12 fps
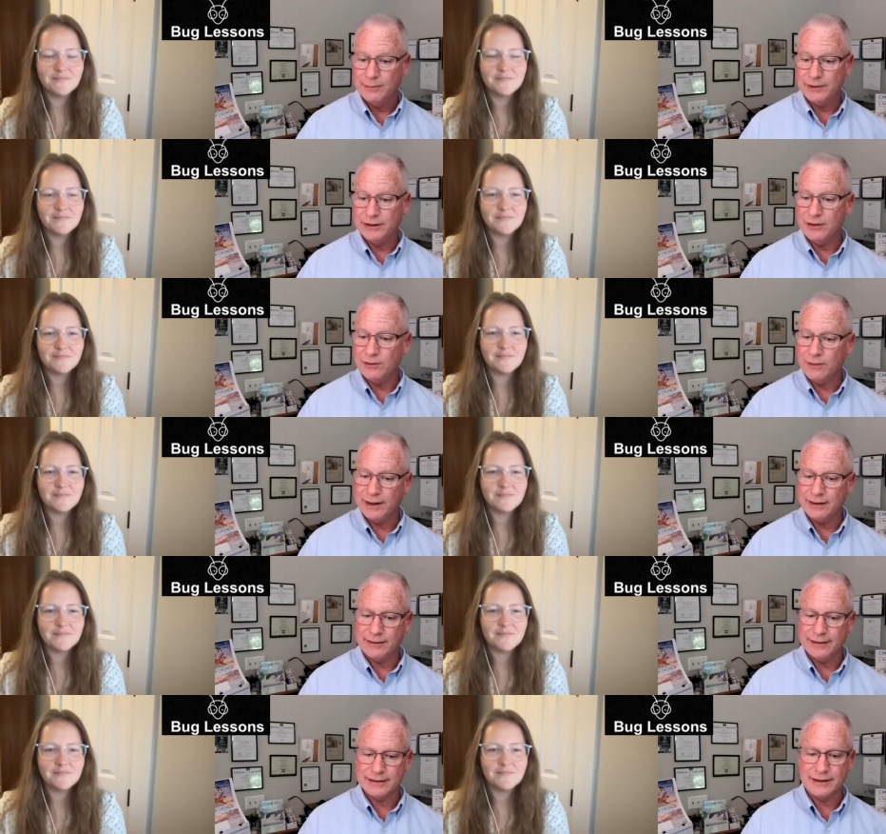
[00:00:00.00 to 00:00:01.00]
Speaker 1: But you know what?
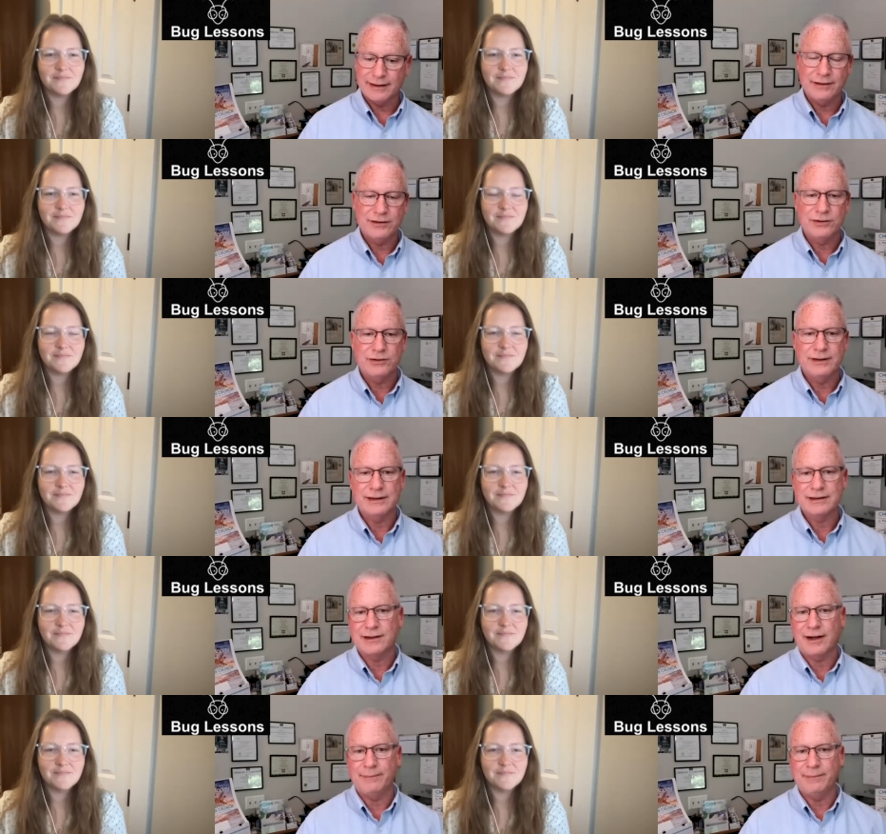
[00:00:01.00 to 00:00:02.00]
Let's get into this
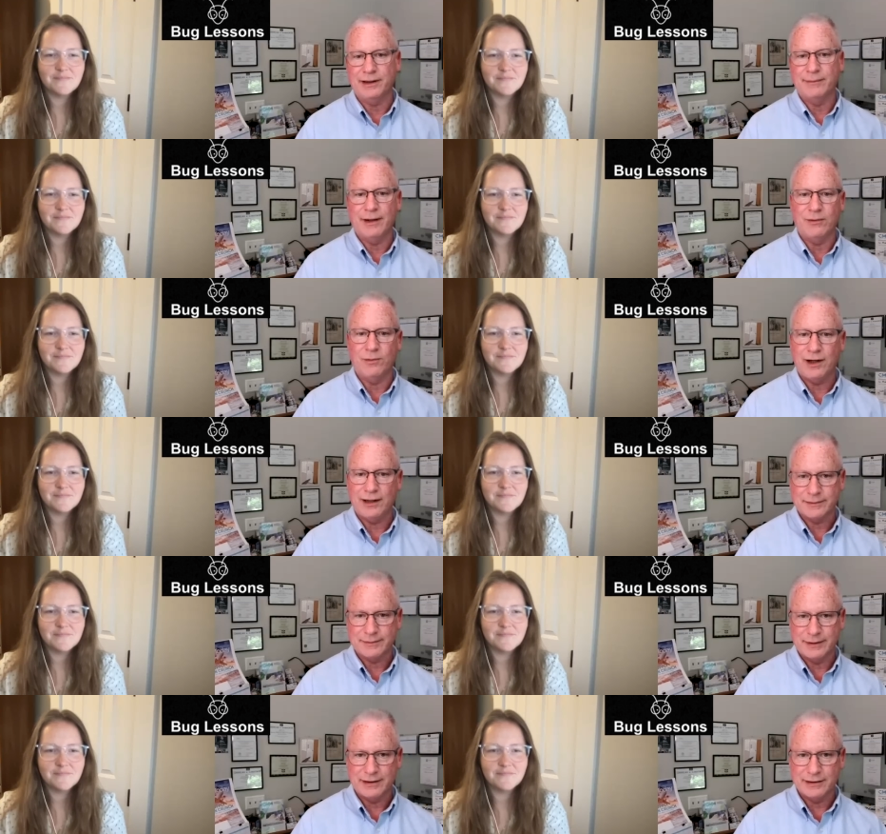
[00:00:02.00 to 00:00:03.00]
topic about
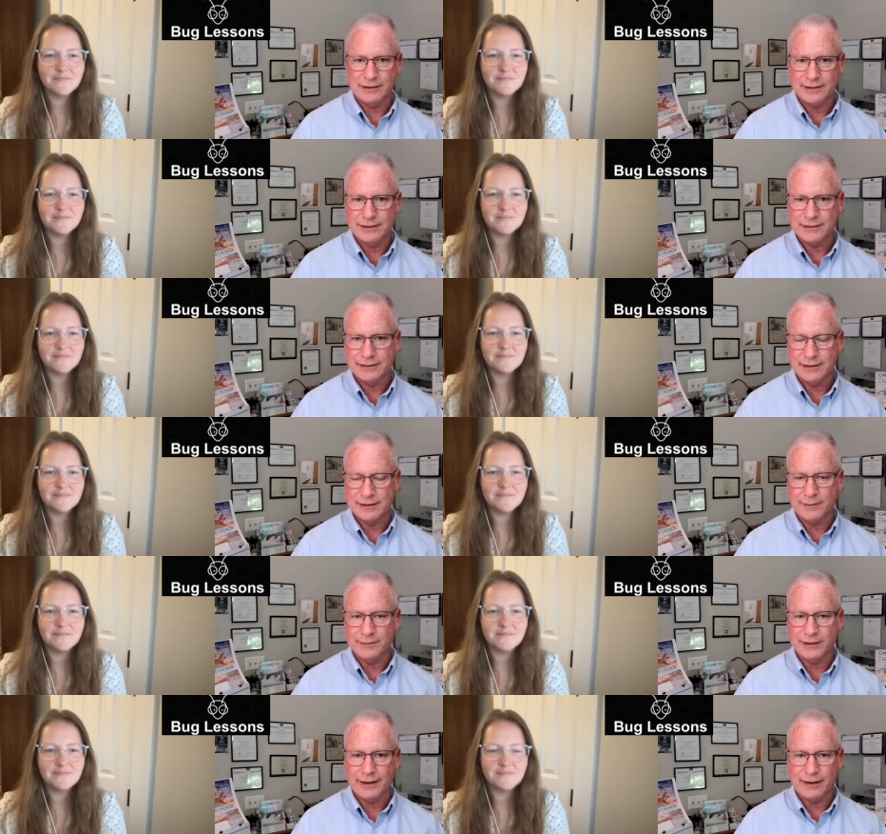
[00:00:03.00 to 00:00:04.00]
wasps because this is
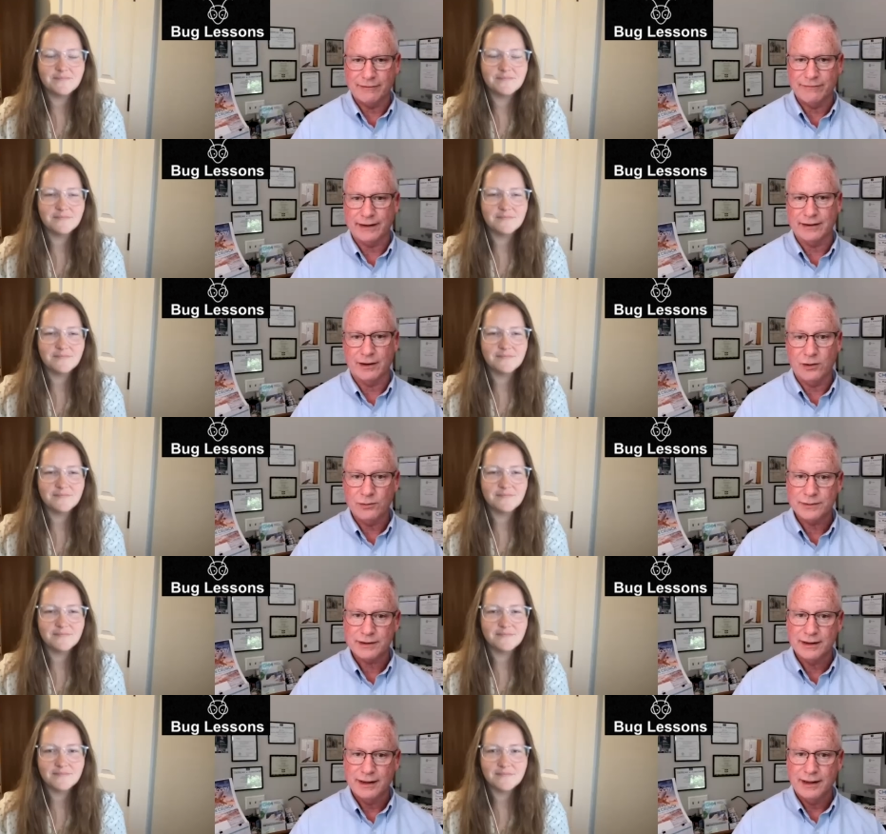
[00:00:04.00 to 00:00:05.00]
something that'll affect
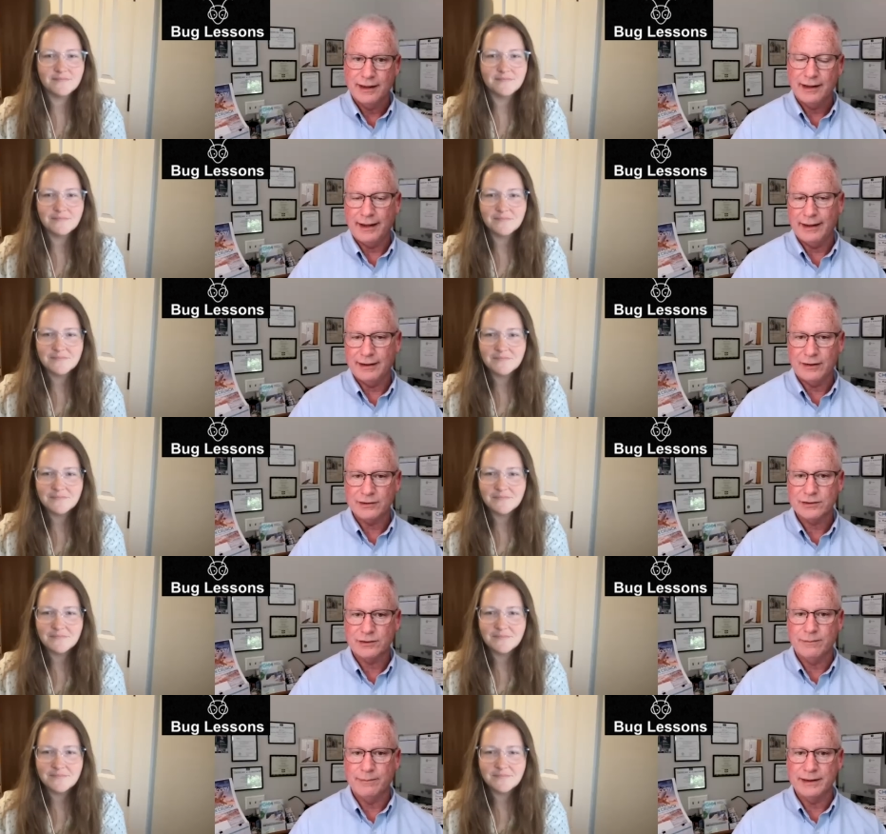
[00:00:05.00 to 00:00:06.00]
homes and
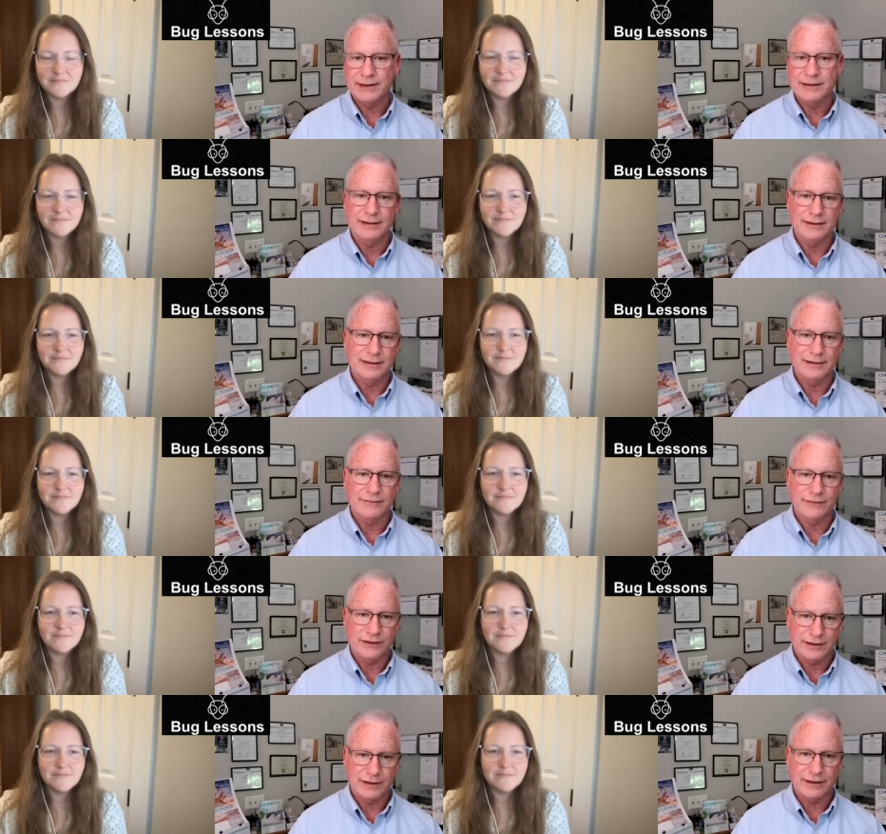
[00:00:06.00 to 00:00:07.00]
also businesses,
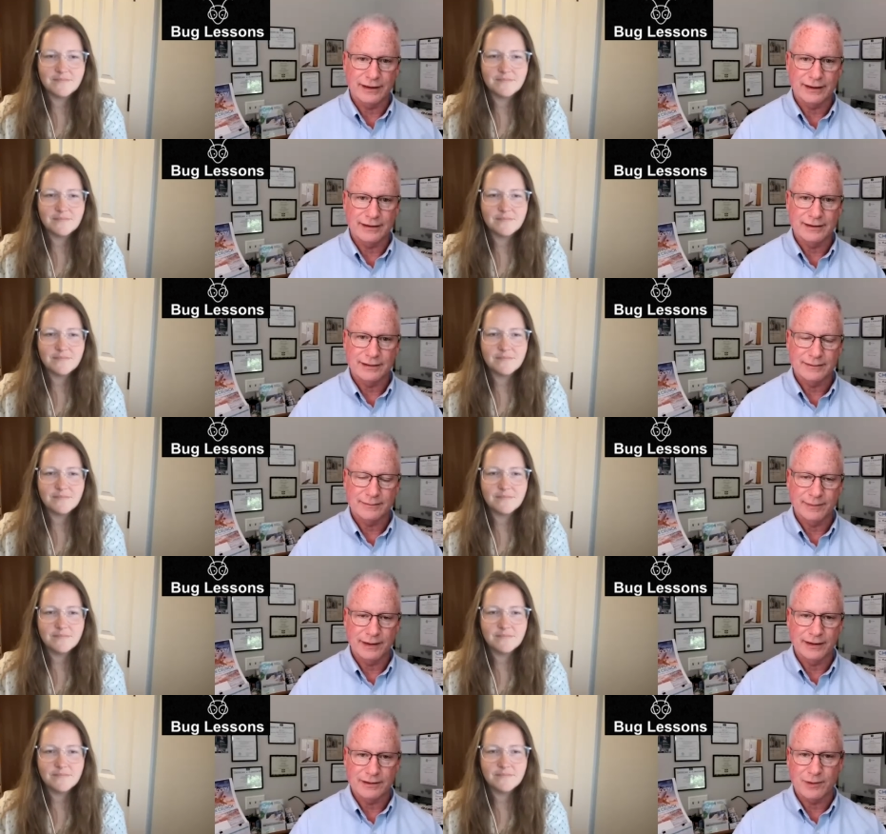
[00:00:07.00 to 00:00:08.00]
facilities,
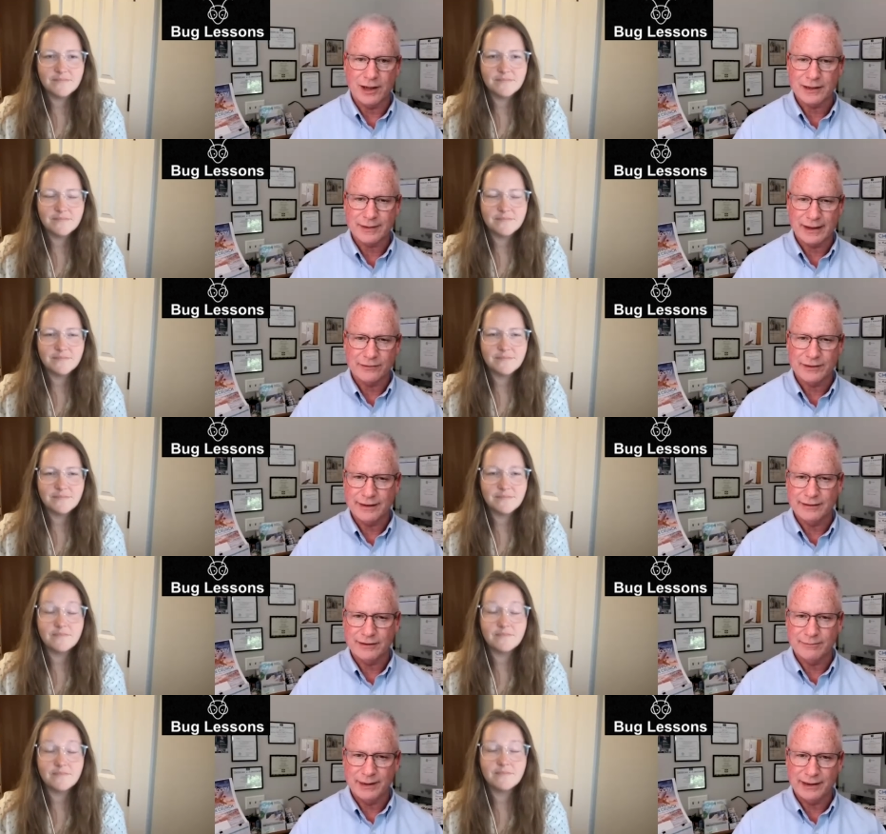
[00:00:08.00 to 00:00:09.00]
because wasps, I don't think
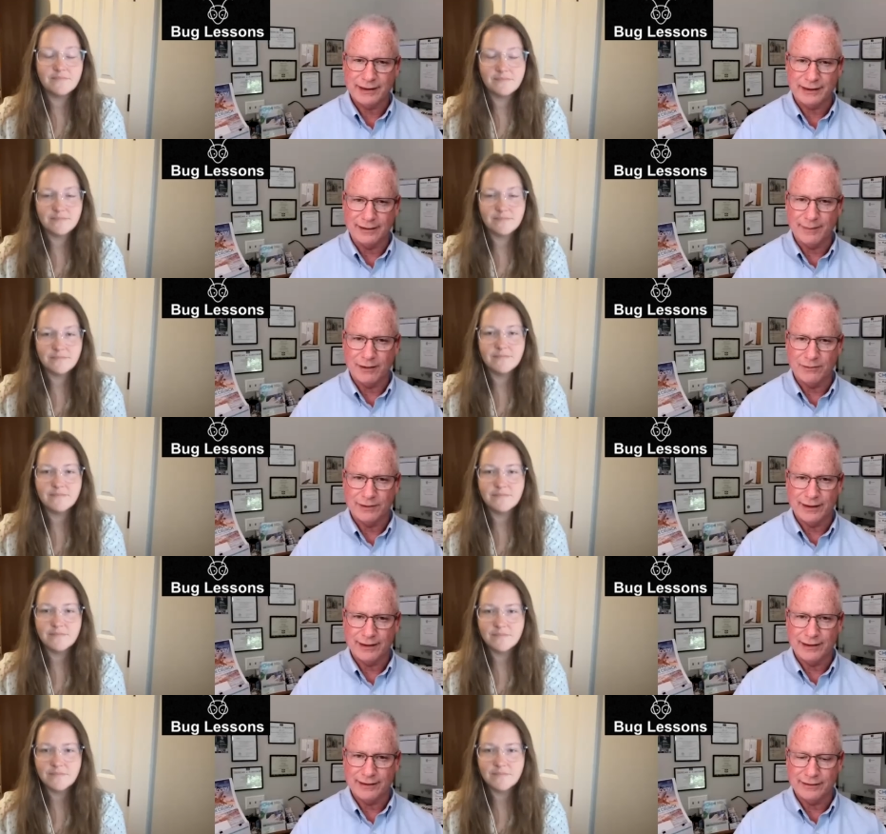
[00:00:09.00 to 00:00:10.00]
they're picky about where
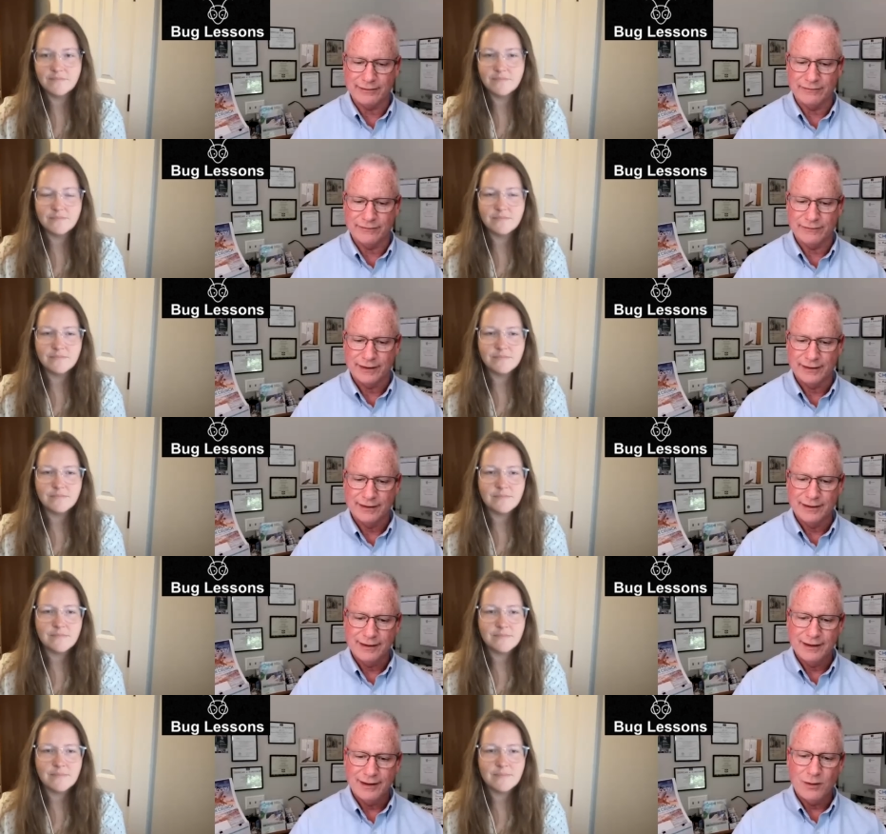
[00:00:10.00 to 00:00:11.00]
they live.
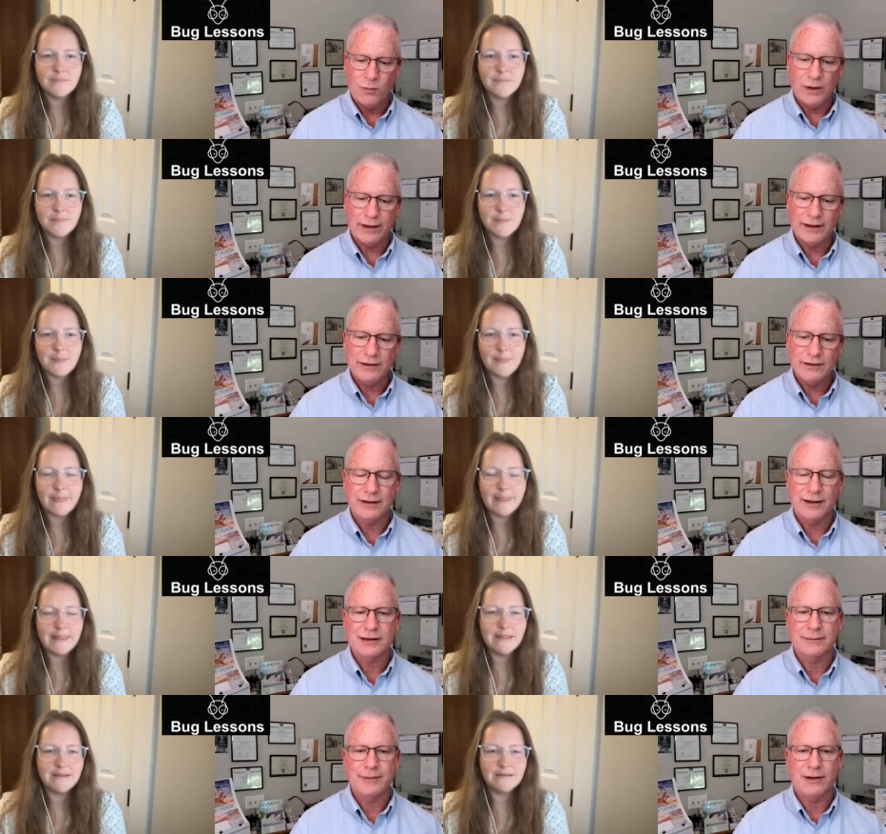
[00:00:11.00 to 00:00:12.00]
What can you tell
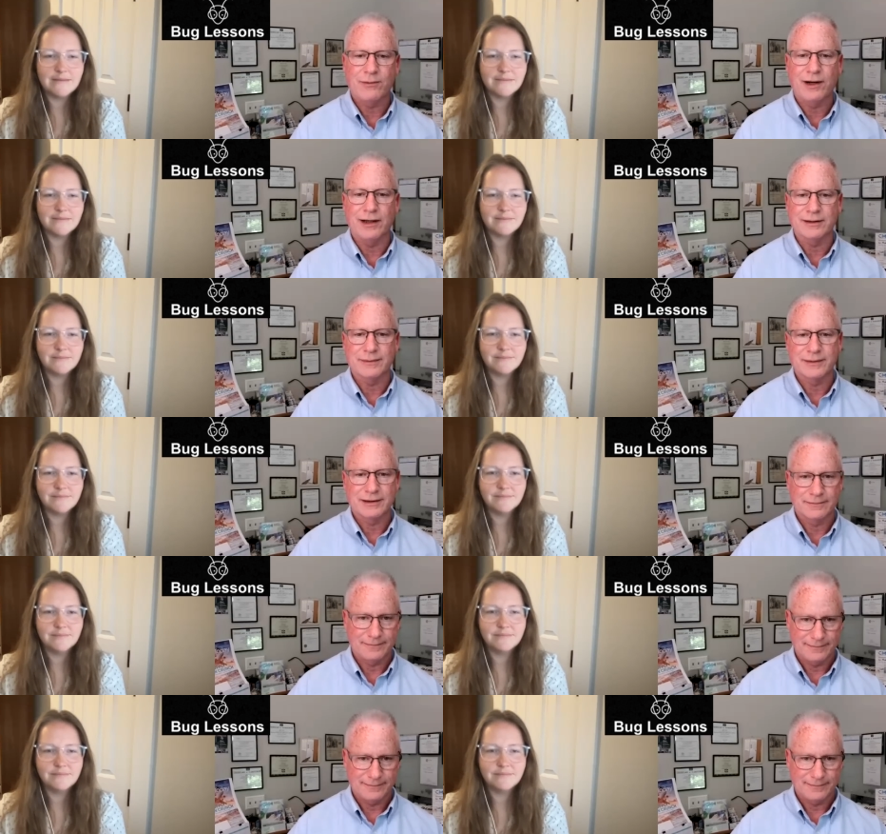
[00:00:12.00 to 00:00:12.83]
us about wasps?